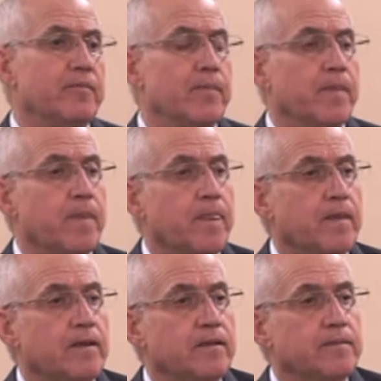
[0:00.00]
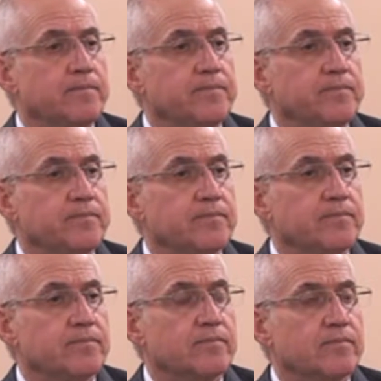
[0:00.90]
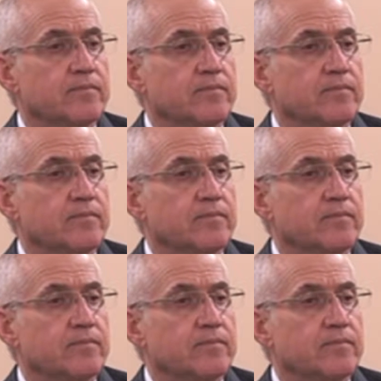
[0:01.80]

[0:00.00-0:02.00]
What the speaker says: (silence)